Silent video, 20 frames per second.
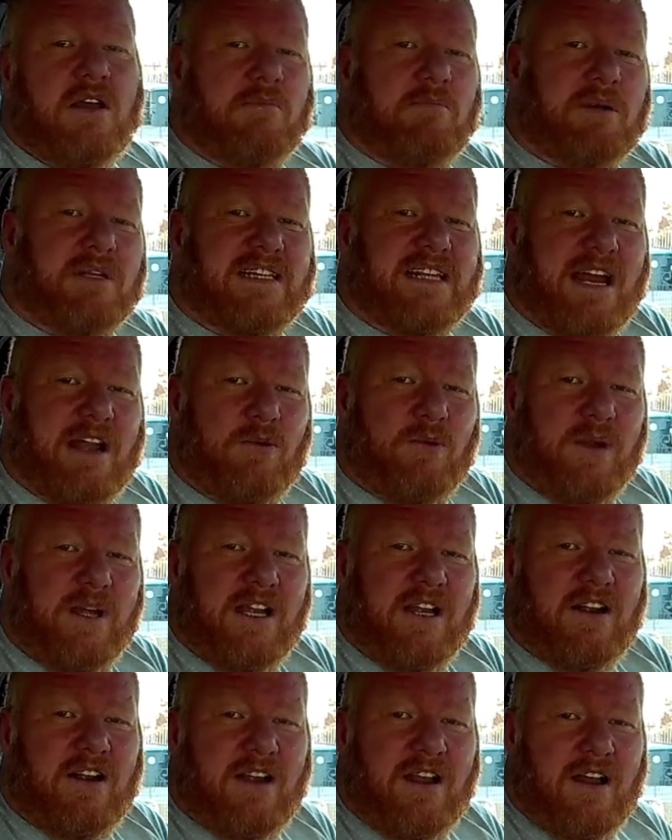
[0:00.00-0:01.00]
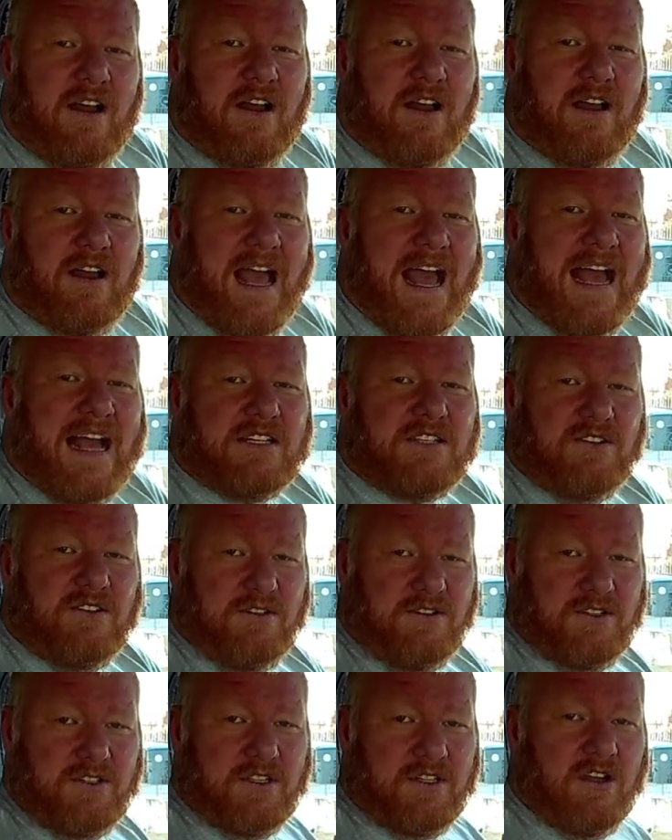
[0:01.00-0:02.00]
but that rear uh,
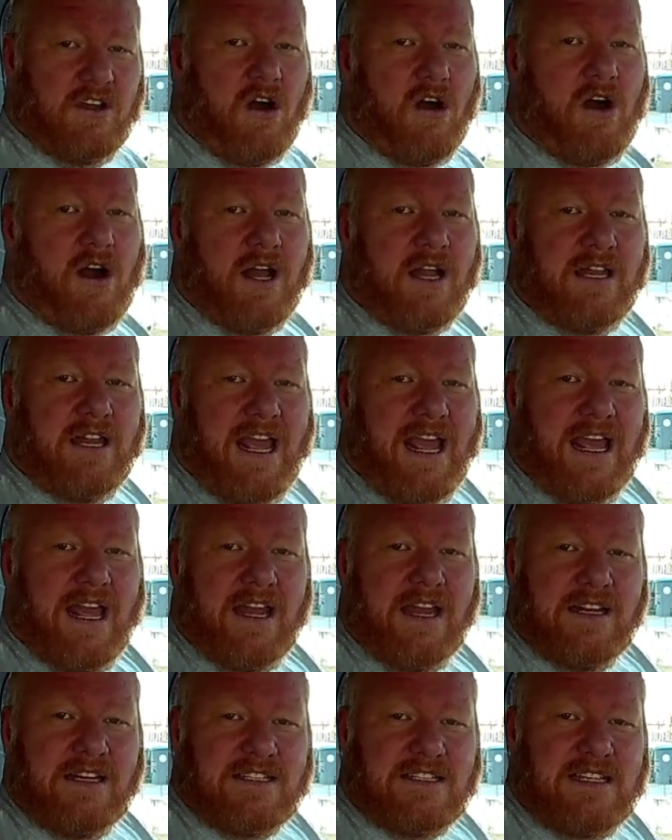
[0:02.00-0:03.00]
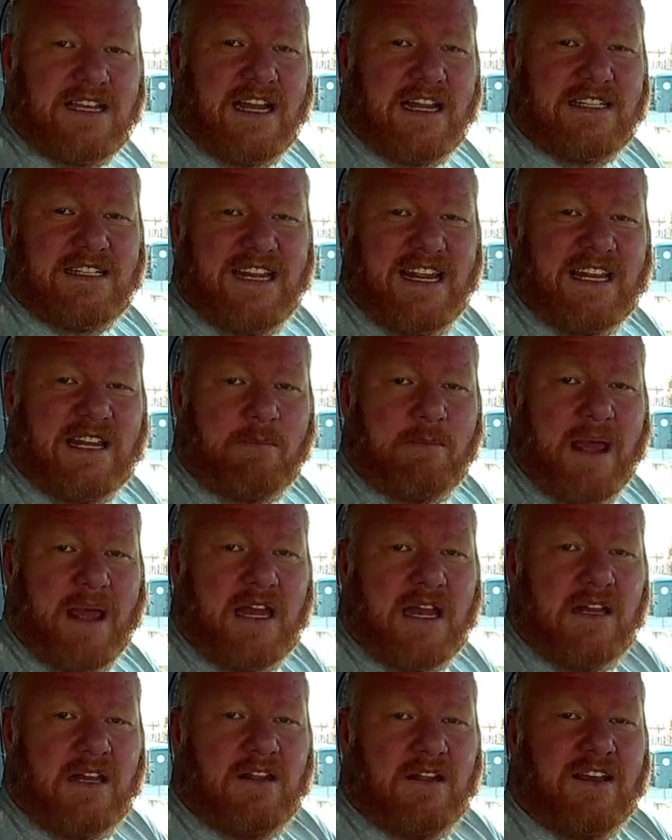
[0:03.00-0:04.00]
axle's gone and instead it's
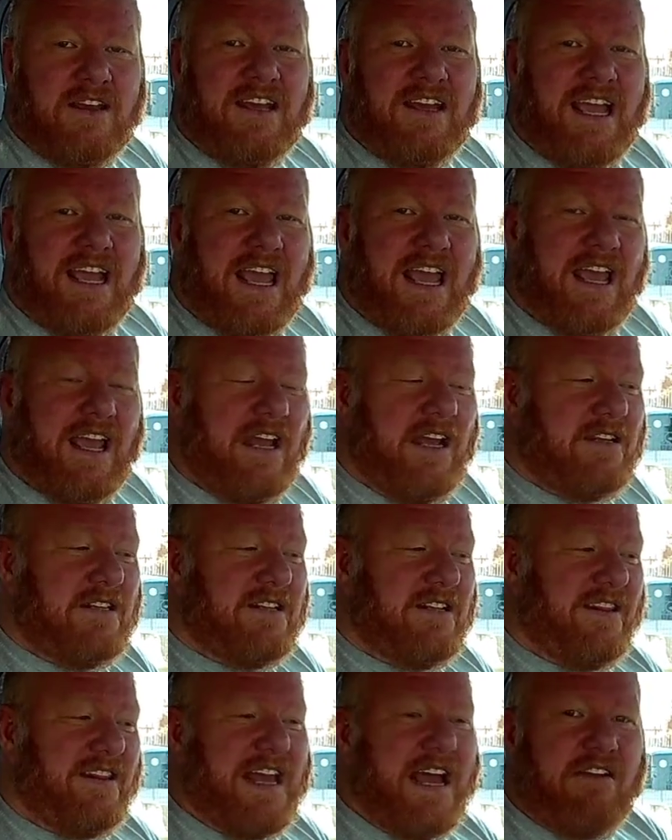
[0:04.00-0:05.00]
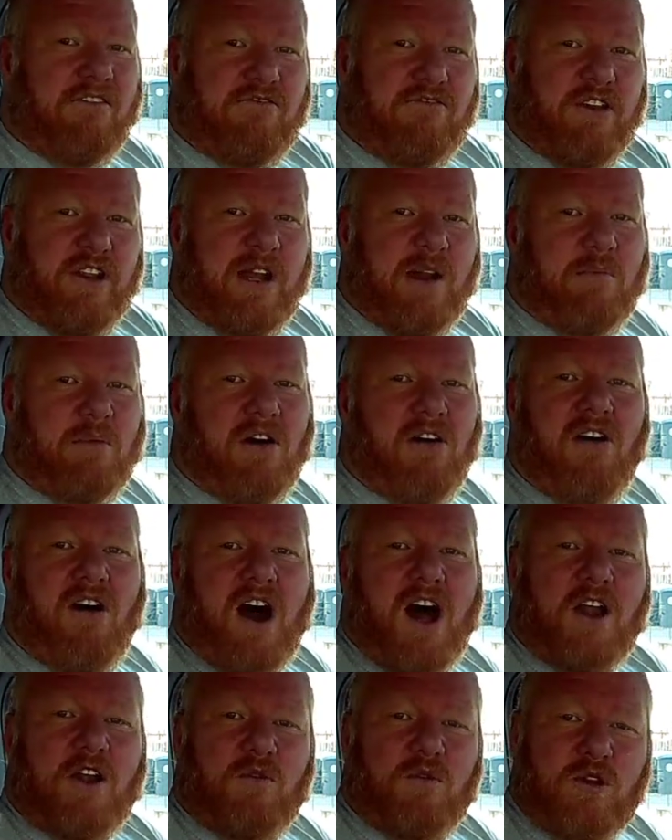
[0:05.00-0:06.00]
independent and that freed up a
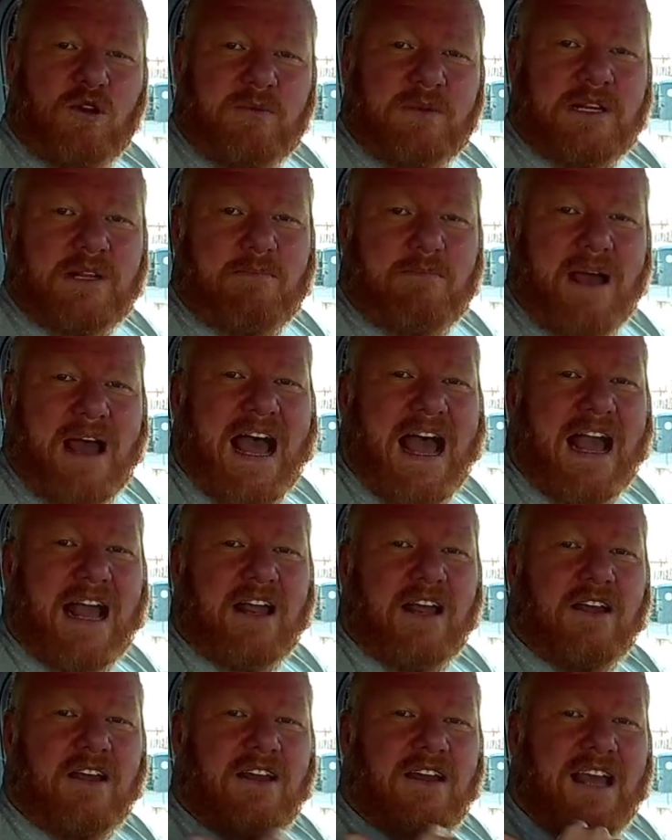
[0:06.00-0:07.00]
lot of room in the back,